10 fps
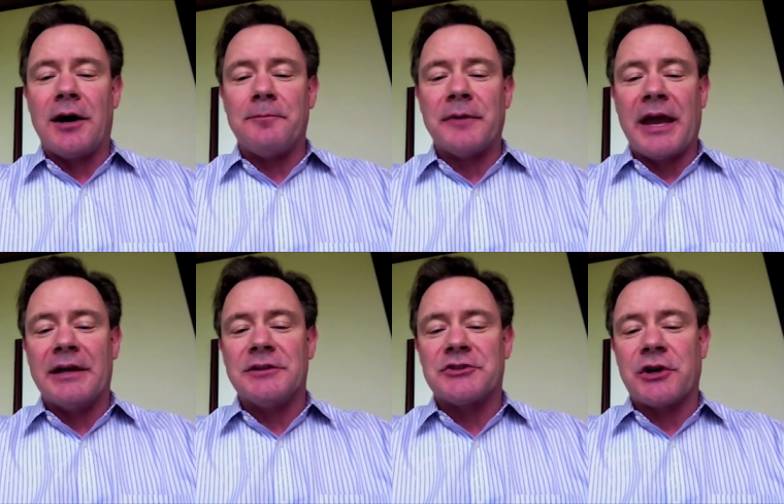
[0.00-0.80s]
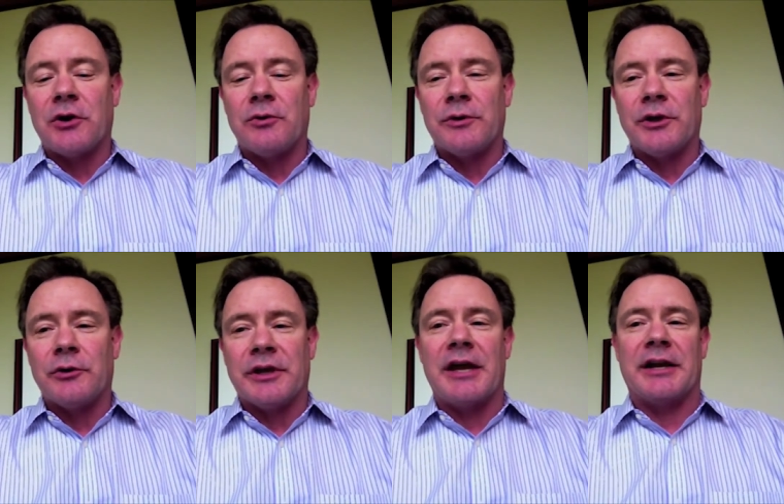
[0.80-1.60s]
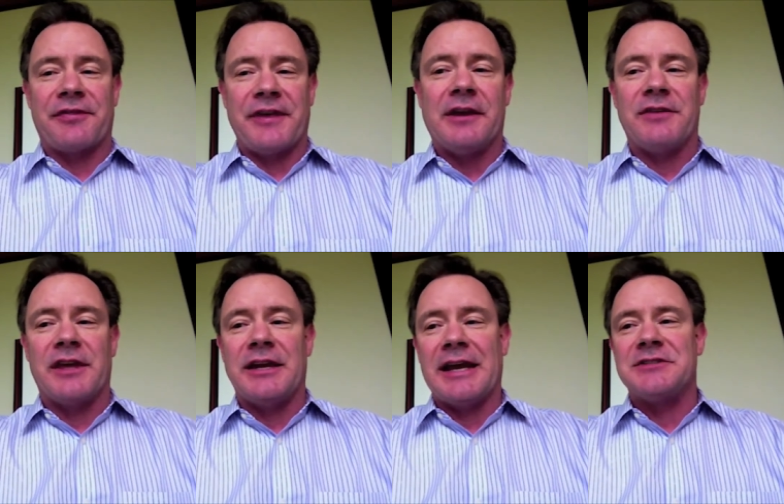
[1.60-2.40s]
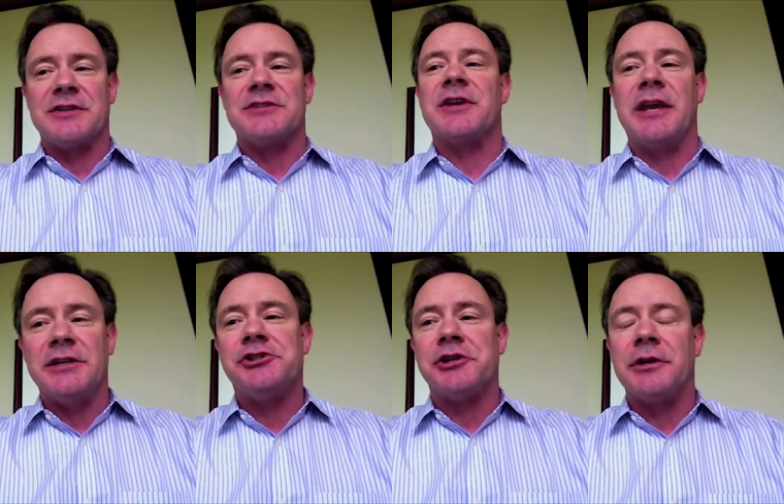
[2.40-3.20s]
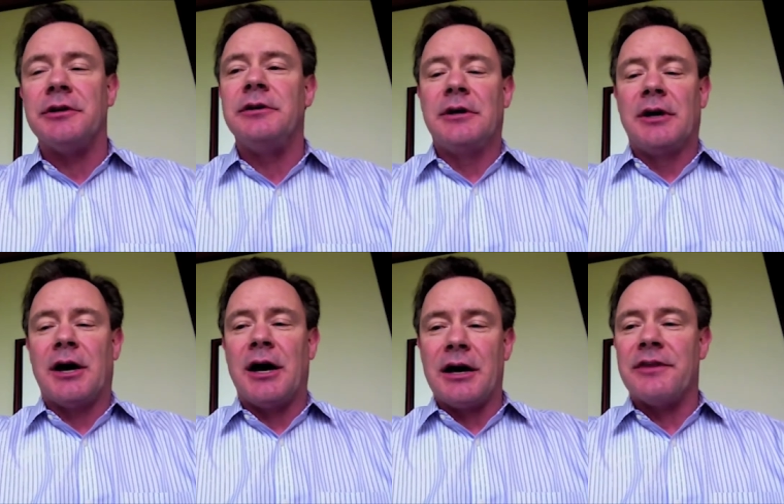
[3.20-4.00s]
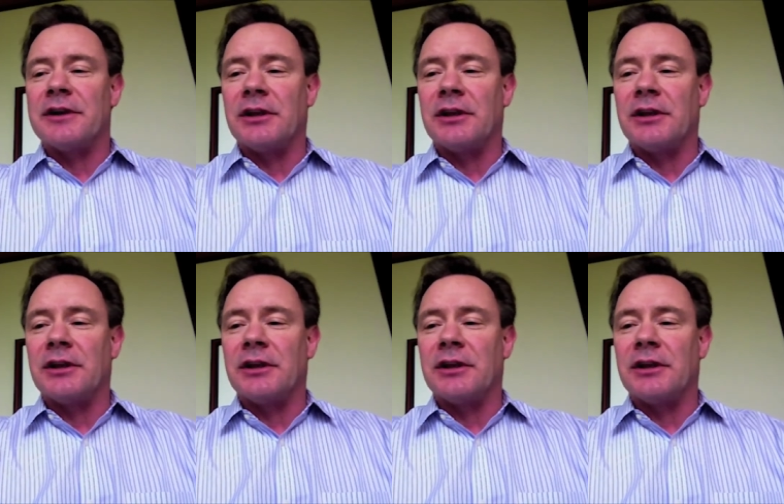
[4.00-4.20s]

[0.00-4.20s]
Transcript: Um, and so, you know, you kind of think of it as this engine uh,